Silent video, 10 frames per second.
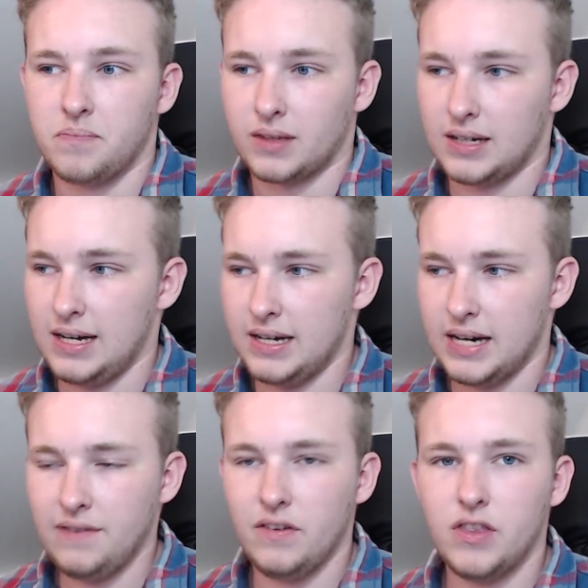and
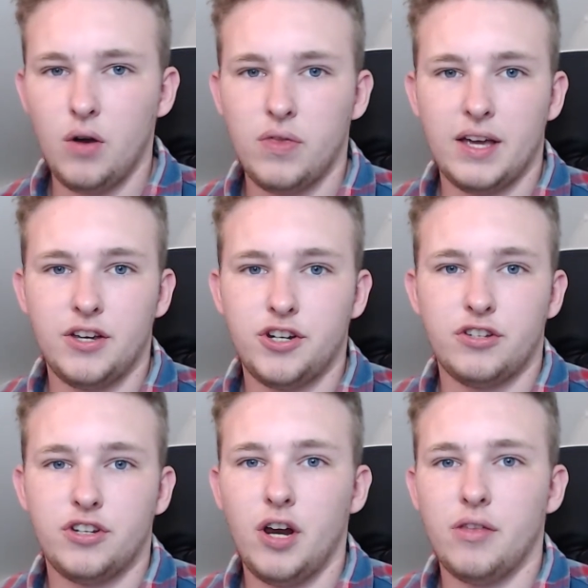even though that you
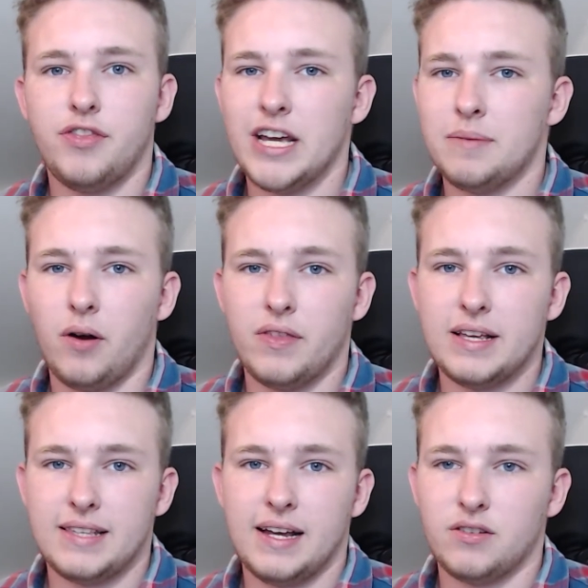don't think about
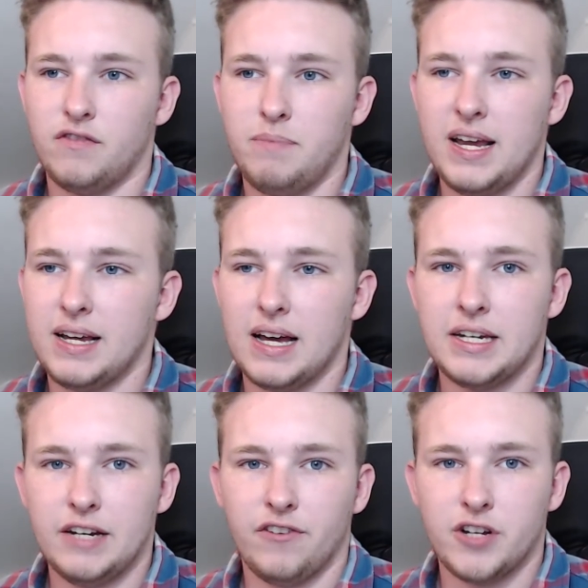these things of being a
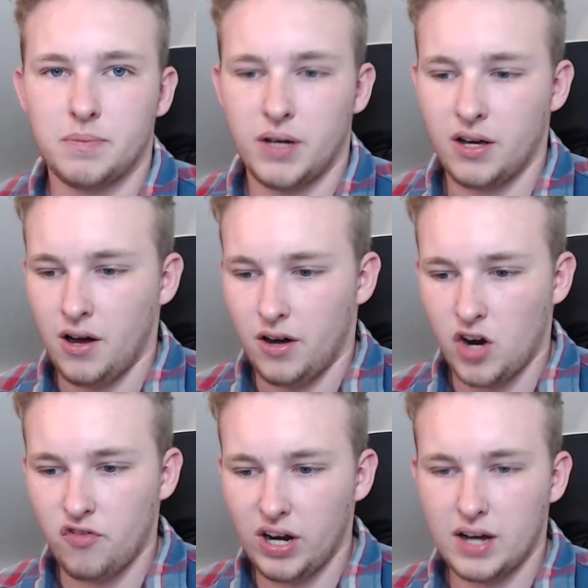difference, but I
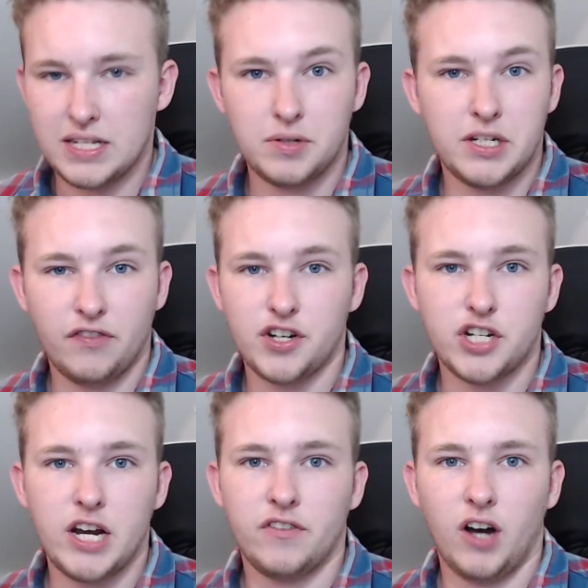realised there was a different
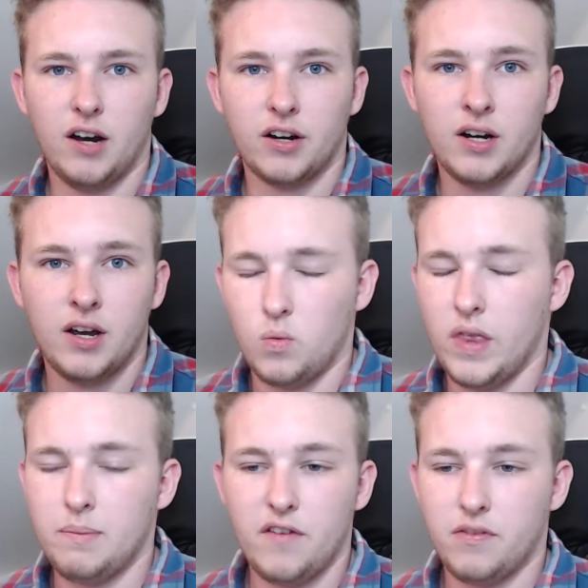shade of colour. When
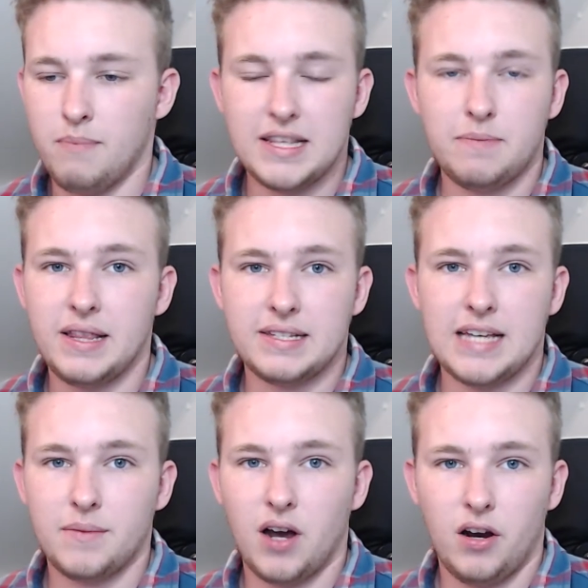they're both meant to be the
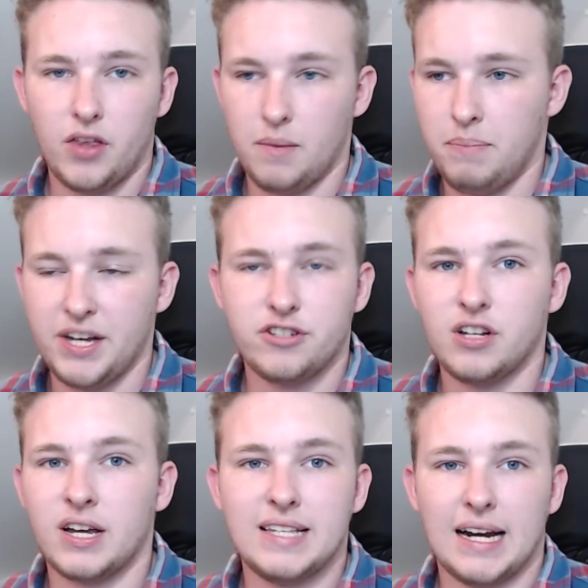same colour, the pictures
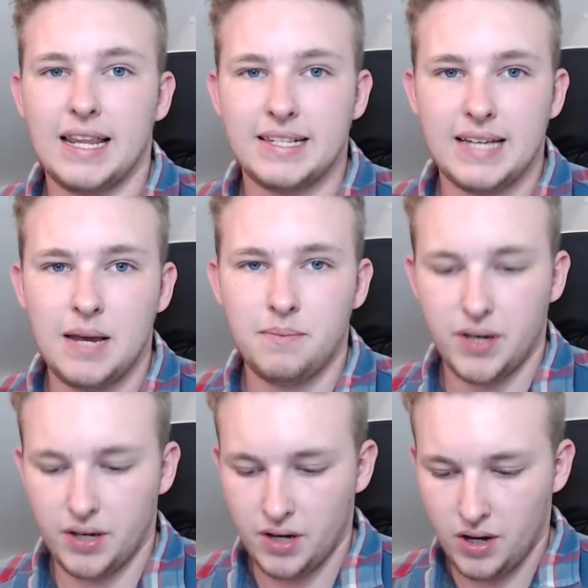look exactly the same,
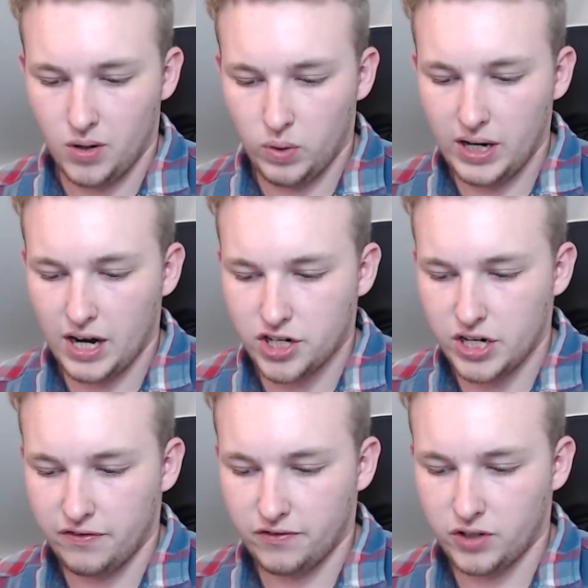but when I
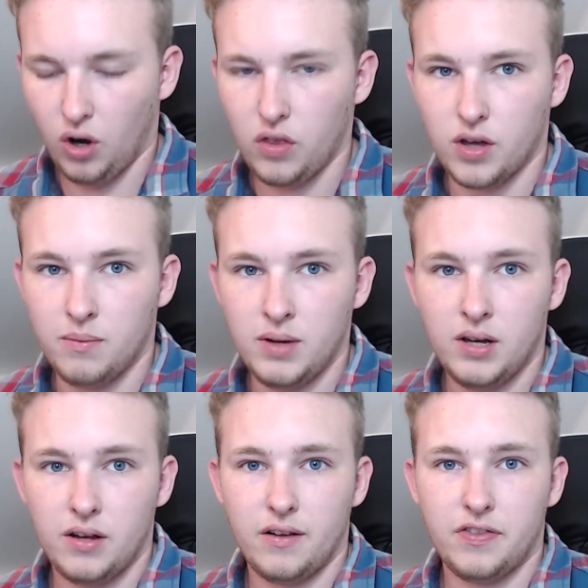actually got them,
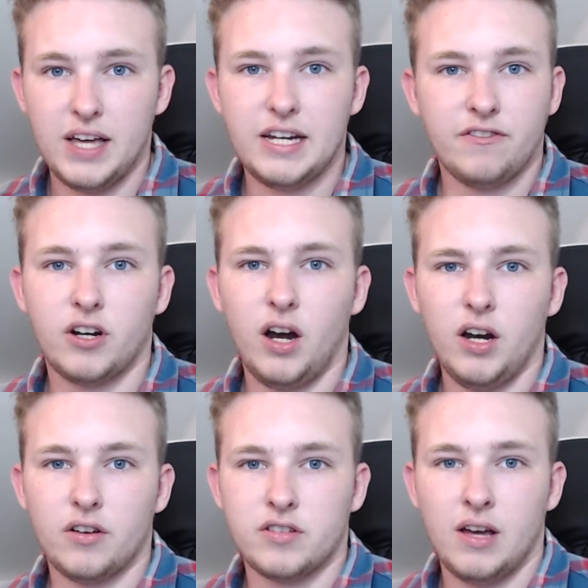they're different
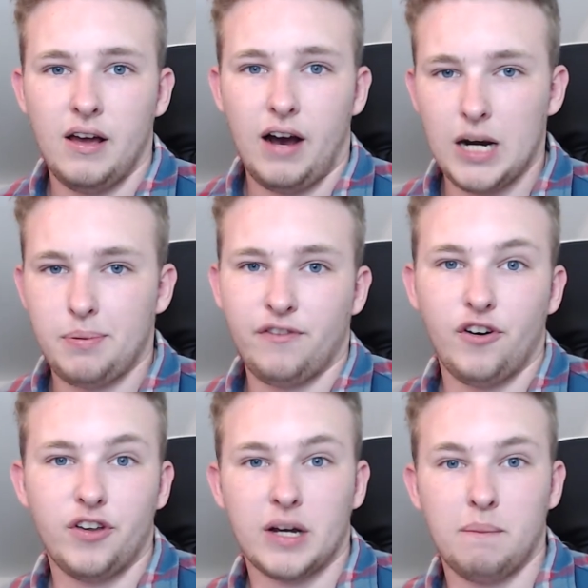colours, and I
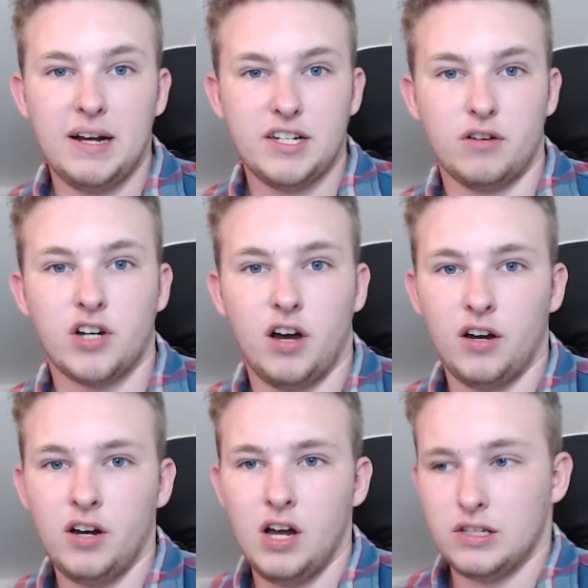prefer the competitor's
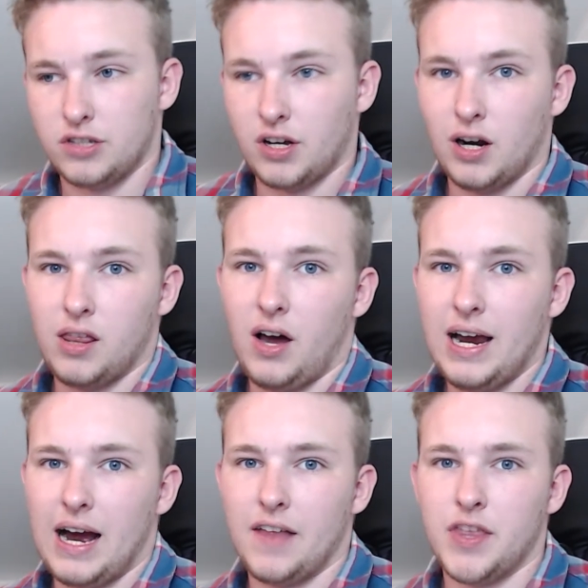colour. So the colour that I
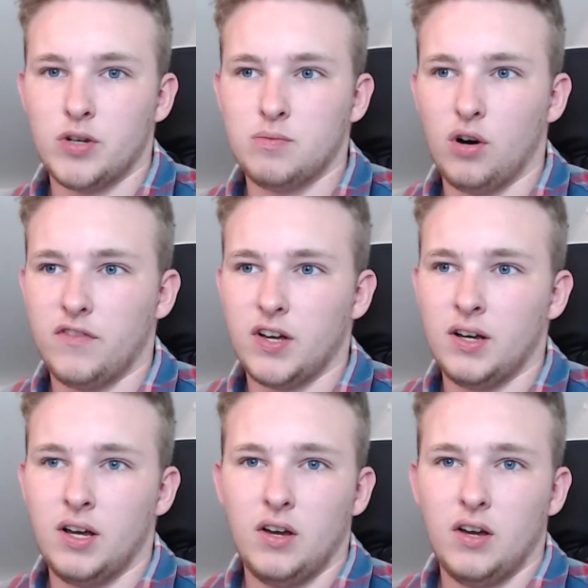had, there was more of a